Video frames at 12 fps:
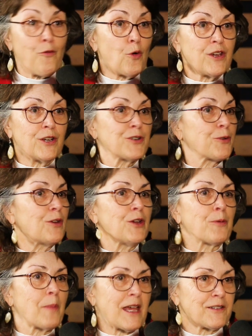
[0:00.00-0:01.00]
4-year degree
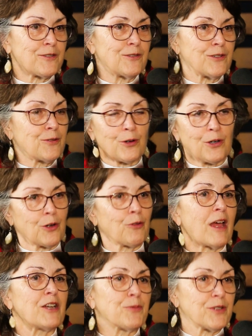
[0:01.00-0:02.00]
or master's or a
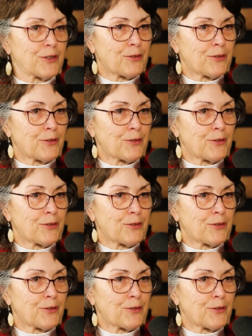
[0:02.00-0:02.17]
graduate